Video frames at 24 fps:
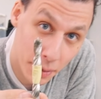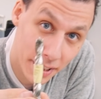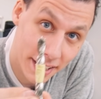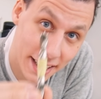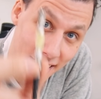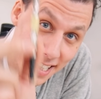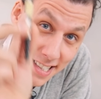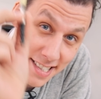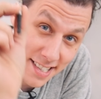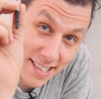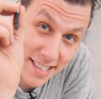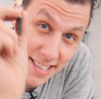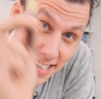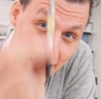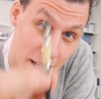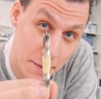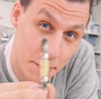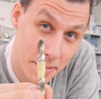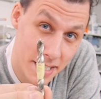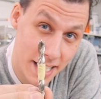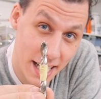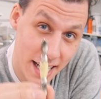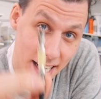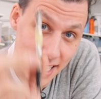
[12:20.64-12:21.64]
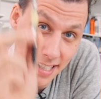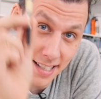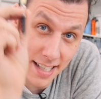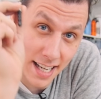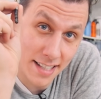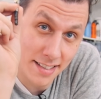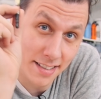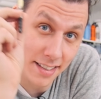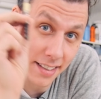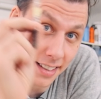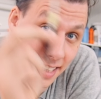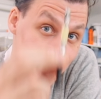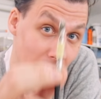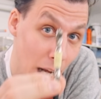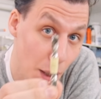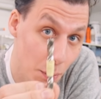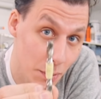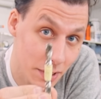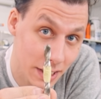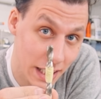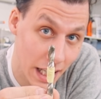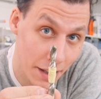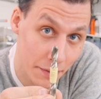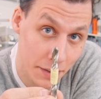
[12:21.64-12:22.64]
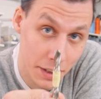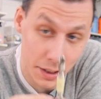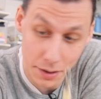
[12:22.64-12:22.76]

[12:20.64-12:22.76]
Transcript: bit that's the same size as the dowels I've